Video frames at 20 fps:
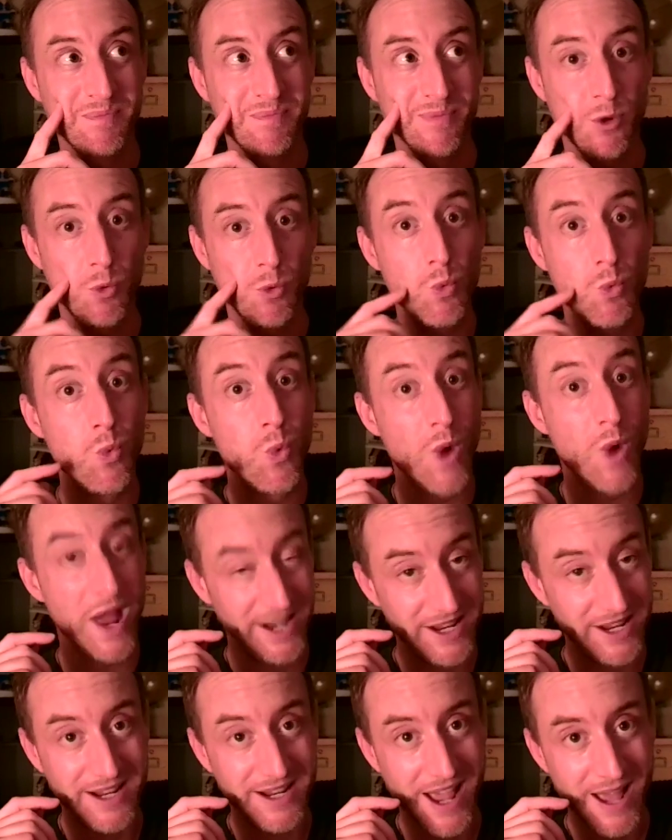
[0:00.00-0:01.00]
when
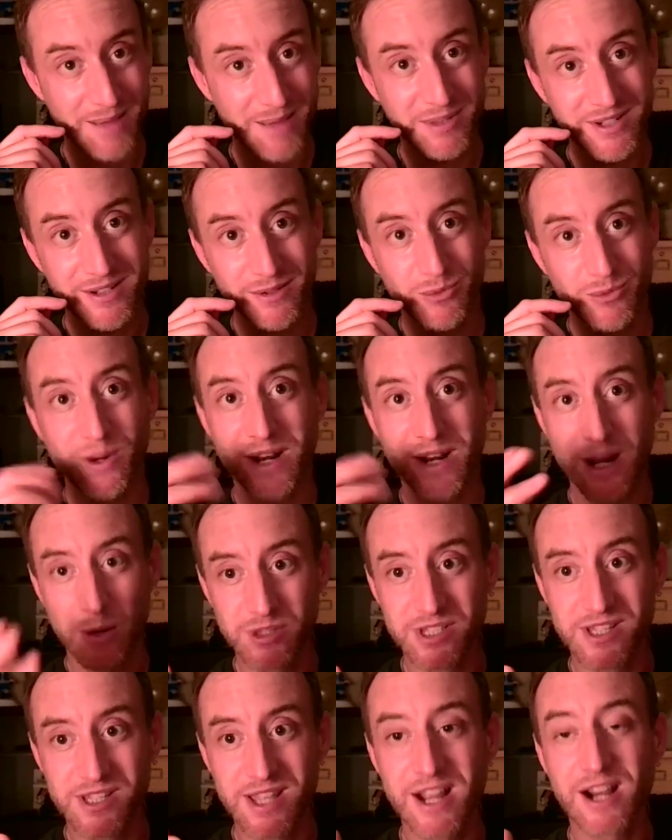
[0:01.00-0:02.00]
it happened, when I
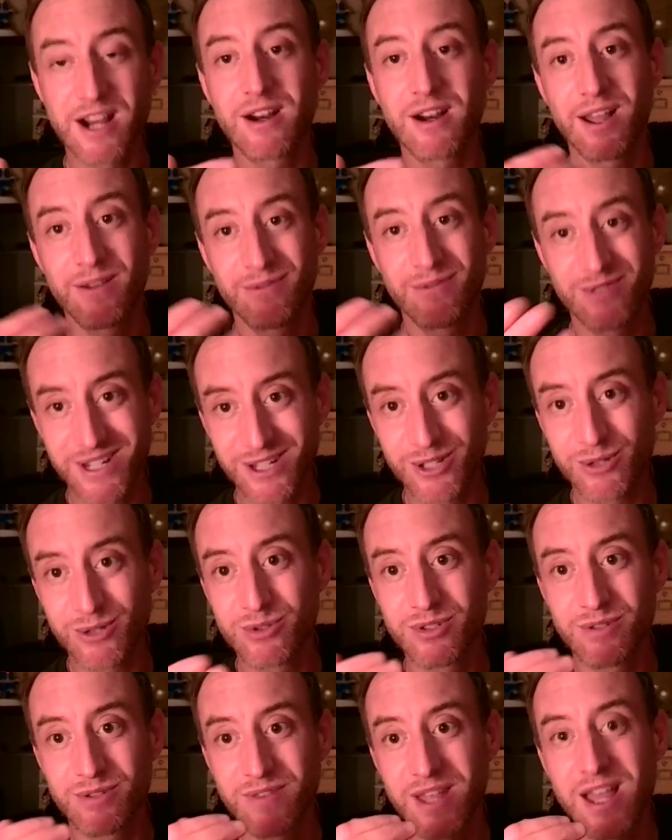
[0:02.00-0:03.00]
was there. I have
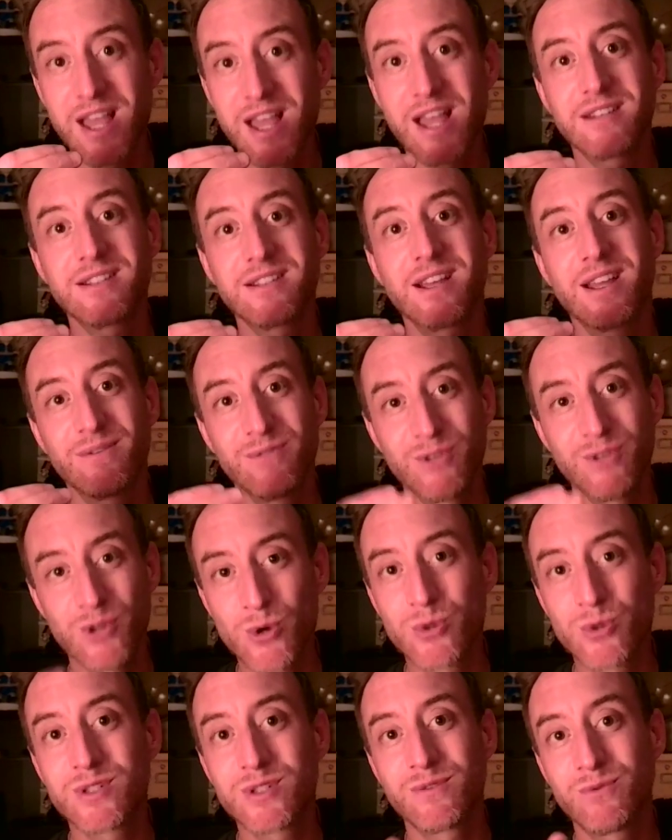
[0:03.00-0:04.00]
videos of that. I have
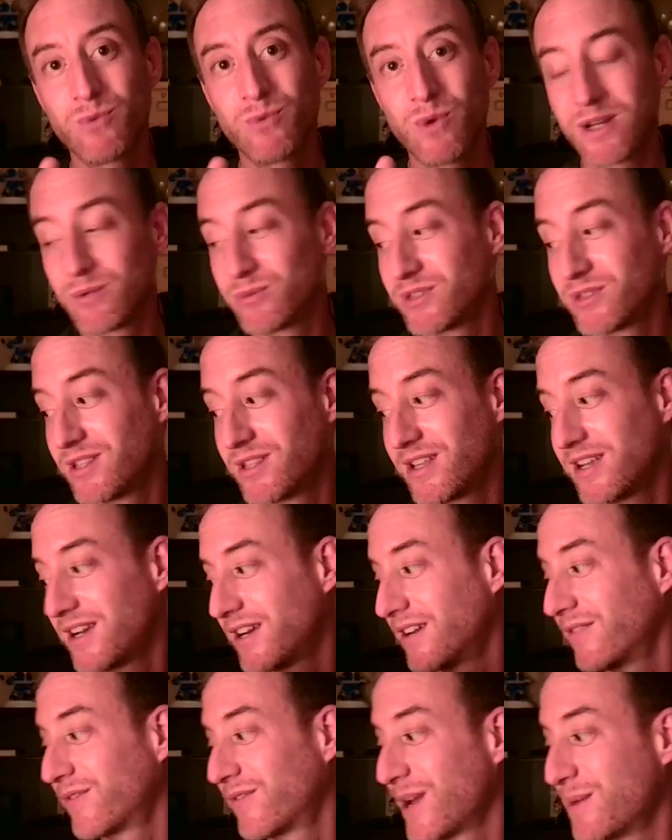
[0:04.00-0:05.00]
notes of when it was there.
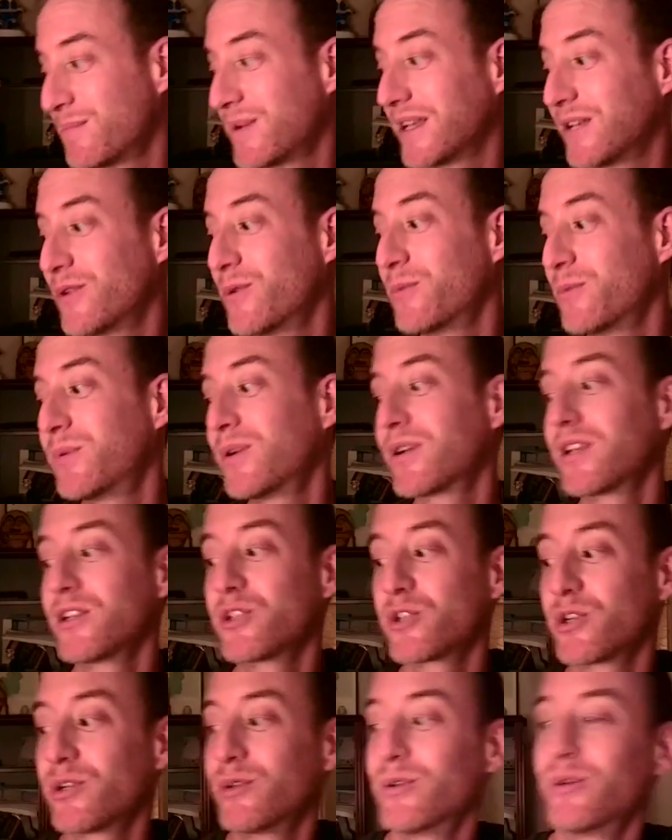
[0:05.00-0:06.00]
I've got my notebook and
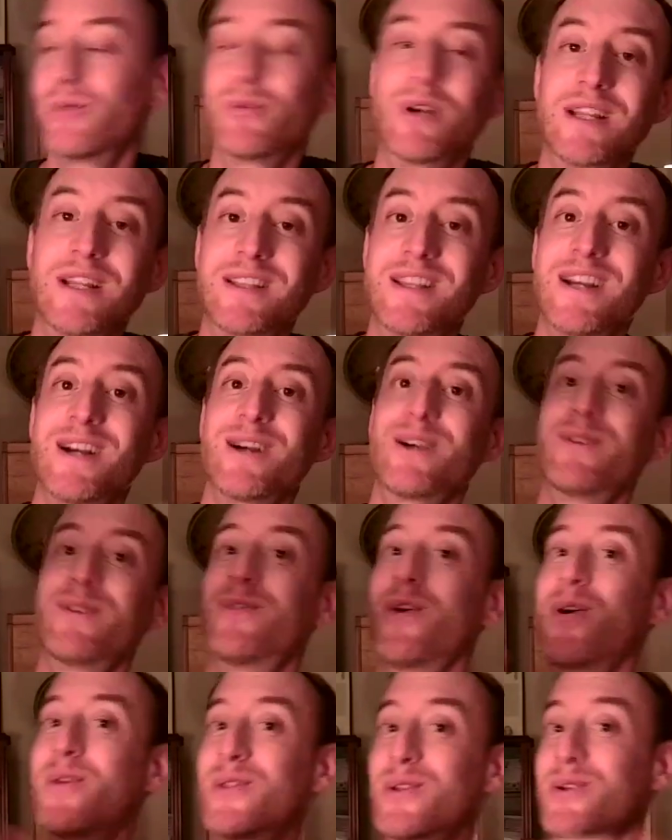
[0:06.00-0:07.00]
journal right there of
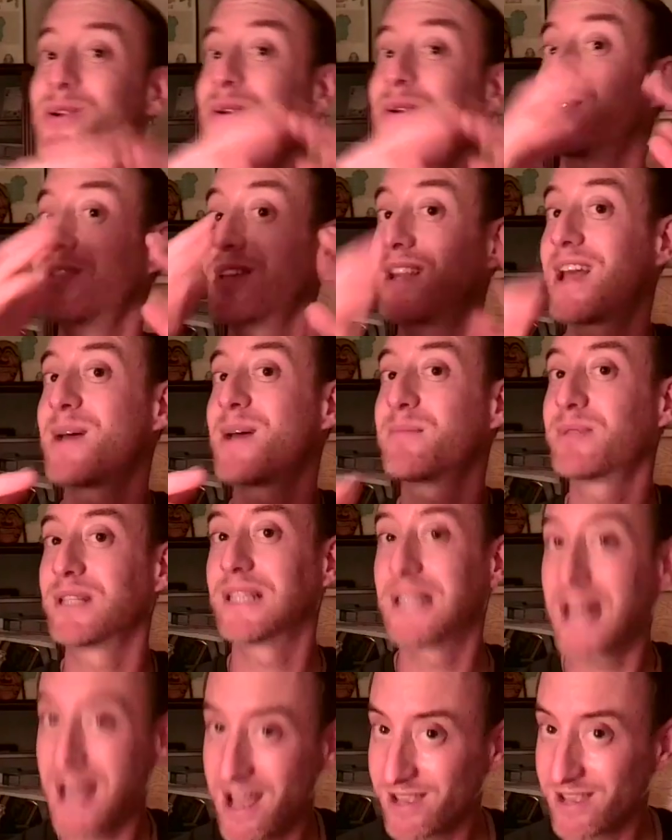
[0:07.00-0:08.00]
all the notes that happened
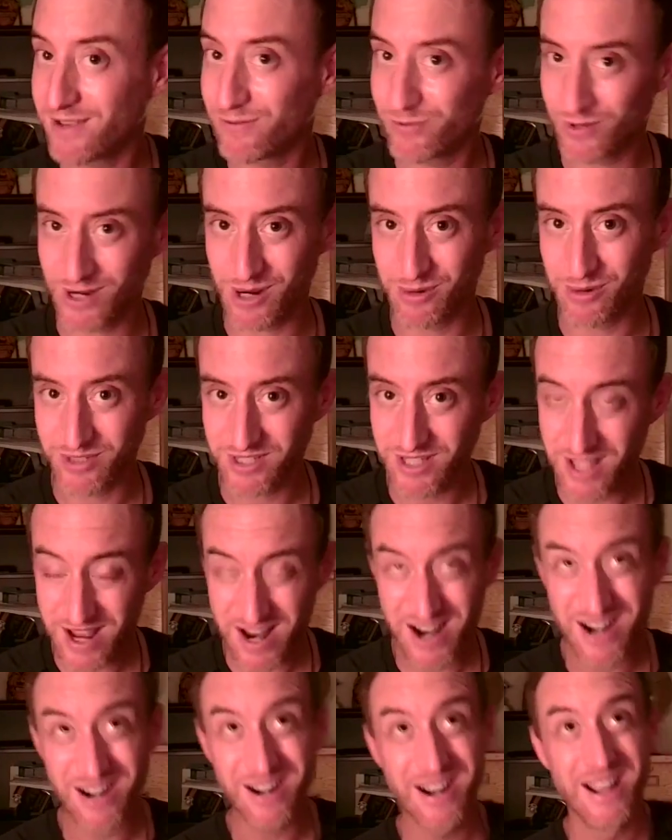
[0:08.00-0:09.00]
live when I was
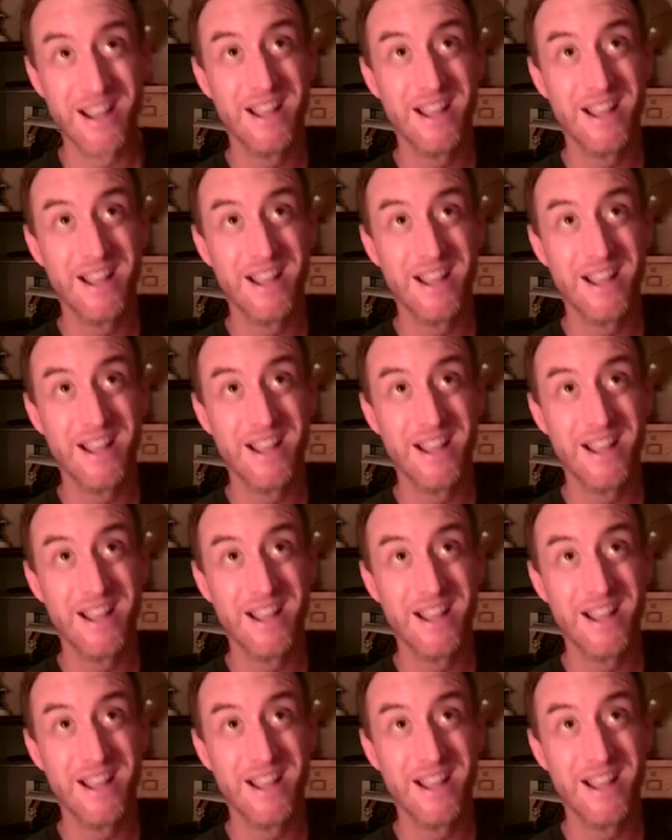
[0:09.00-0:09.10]
there,